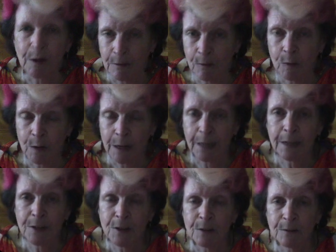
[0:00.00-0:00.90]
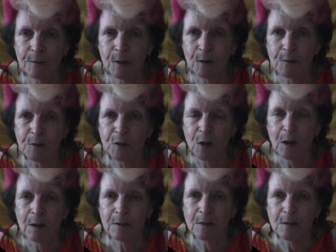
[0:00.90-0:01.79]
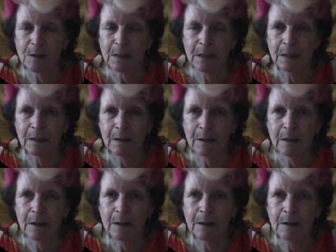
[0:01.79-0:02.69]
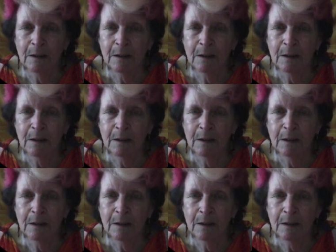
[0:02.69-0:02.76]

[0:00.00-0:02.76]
gradation of sizes in the